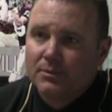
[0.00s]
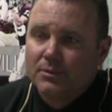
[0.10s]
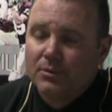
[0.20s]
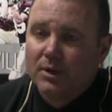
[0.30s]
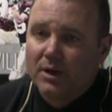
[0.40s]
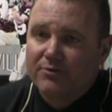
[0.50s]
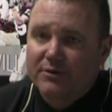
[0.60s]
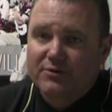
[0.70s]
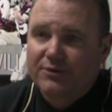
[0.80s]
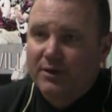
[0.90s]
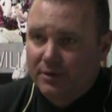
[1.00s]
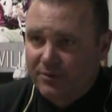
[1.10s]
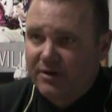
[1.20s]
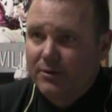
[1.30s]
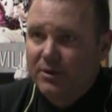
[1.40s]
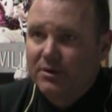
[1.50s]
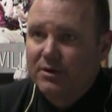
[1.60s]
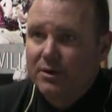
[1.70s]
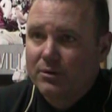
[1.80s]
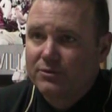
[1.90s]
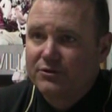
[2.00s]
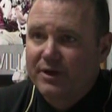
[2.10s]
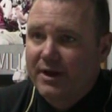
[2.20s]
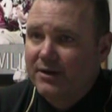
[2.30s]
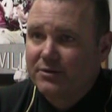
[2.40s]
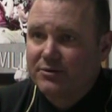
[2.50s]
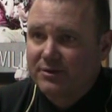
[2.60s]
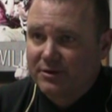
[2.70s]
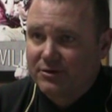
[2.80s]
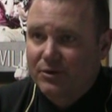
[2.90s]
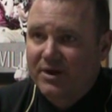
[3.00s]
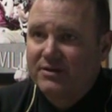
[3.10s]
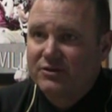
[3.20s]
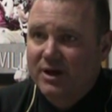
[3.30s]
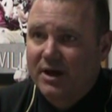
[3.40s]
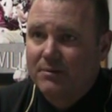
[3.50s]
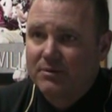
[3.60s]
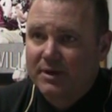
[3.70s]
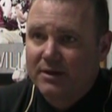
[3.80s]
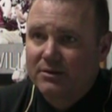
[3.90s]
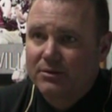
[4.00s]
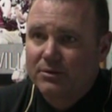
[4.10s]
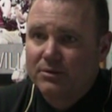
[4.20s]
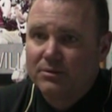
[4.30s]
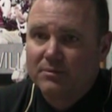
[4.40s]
Well, first of all, they're very well coached. Jay Anderson does a great job with that crew.